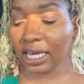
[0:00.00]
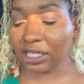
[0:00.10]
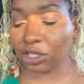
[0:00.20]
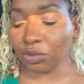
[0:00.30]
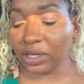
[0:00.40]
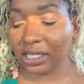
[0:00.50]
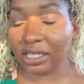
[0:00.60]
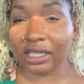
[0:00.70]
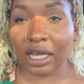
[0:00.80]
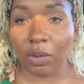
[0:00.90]
It's the
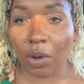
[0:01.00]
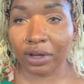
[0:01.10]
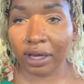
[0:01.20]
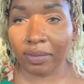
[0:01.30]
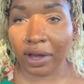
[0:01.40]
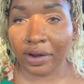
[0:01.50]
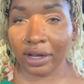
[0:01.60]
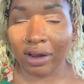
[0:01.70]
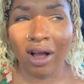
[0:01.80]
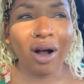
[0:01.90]
reason they won't get
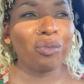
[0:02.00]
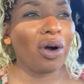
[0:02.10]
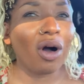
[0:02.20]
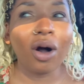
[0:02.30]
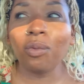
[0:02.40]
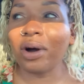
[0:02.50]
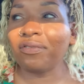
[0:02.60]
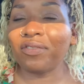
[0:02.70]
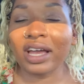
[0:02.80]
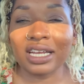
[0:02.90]
married. Well, what
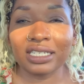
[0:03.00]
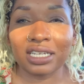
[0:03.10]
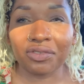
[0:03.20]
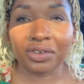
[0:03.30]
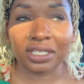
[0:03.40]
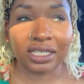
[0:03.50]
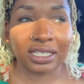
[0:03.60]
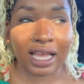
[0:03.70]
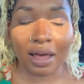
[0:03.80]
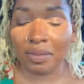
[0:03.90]
fucking difference
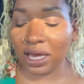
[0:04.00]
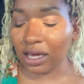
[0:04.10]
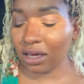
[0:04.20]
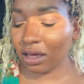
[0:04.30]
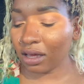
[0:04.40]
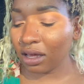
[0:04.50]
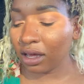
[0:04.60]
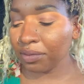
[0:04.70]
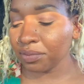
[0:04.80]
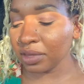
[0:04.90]
does that make?
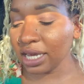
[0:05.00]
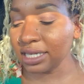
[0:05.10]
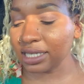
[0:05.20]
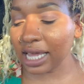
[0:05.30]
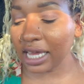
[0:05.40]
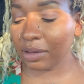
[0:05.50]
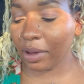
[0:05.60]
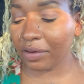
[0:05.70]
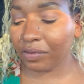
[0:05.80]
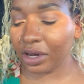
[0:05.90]
It's taken
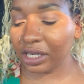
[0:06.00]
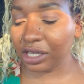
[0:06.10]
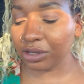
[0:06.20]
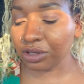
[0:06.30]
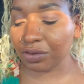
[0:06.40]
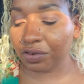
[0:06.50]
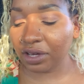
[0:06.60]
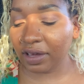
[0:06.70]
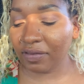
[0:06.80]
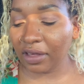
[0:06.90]
my friend years to
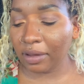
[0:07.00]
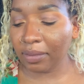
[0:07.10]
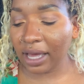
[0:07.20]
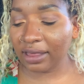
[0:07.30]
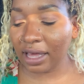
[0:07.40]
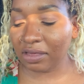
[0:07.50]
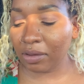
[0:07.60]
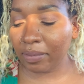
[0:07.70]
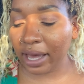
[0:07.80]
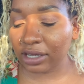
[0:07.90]
forgive them and let
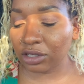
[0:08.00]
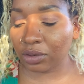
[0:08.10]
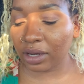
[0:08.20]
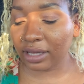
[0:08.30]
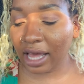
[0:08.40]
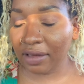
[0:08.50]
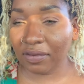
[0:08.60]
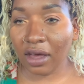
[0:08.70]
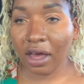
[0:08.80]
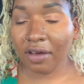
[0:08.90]
them back into our life.
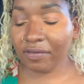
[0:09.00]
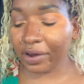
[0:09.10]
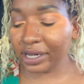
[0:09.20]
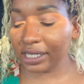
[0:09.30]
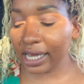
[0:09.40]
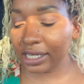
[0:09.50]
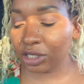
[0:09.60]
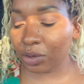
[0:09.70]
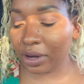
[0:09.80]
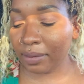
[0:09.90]
Very sad
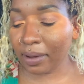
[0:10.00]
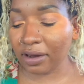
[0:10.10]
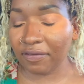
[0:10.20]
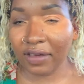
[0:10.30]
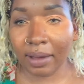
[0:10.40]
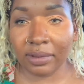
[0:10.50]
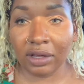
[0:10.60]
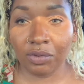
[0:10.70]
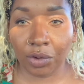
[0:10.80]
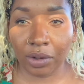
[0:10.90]
story about a
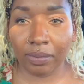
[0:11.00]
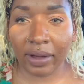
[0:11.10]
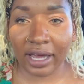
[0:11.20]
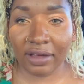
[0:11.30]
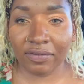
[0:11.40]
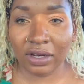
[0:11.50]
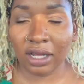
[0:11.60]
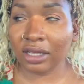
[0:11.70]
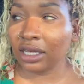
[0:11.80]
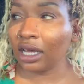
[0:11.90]
family ruined by
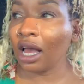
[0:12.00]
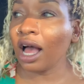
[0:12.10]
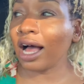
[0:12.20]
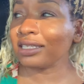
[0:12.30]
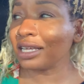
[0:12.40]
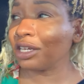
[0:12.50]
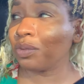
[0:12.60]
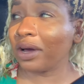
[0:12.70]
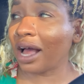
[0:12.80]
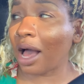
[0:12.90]
infidelity. I tell you
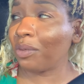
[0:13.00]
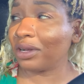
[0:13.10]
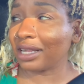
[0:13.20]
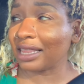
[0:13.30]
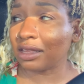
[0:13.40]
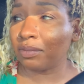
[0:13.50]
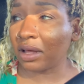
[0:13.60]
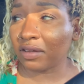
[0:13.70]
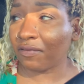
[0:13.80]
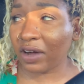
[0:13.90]
what, I wouldn't let the
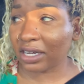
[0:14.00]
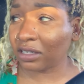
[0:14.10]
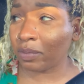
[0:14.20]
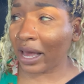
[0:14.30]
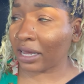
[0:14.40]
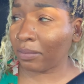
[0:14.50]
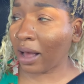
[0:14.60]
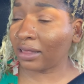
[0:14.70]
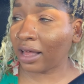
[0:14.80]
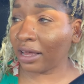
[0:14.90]
motherfuckers back in
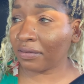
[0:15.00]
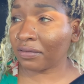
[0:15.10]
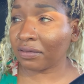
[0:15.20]
my life.